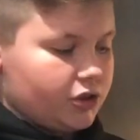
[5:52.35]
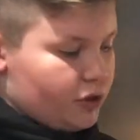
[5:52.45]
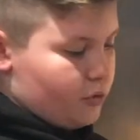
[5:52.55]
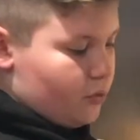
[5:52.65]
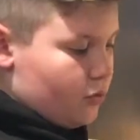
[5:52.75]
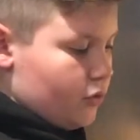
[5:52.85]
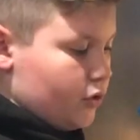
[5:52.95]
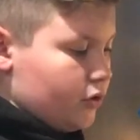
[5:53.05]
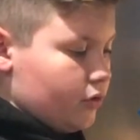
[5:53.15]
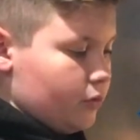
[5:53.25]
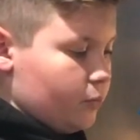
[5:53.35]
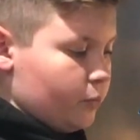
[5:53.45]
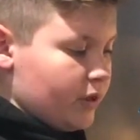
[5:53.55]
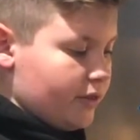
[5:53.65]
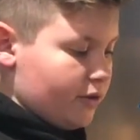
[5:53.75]
So
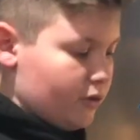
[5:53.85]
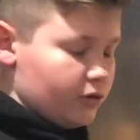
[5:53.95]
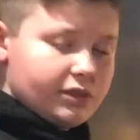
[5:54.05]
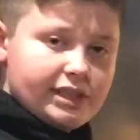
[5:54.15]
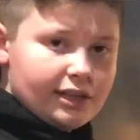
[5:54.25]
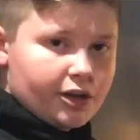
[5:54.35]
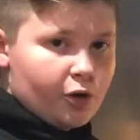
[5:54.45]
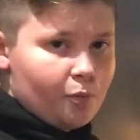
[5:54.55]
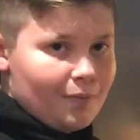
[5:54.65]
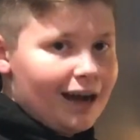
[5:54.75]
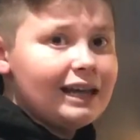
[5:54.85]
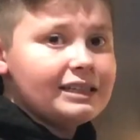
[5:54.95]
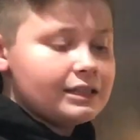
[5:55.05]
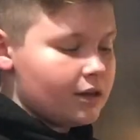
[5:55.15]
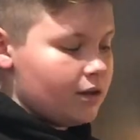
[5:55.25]
with your silicone
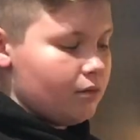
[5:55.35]
mat,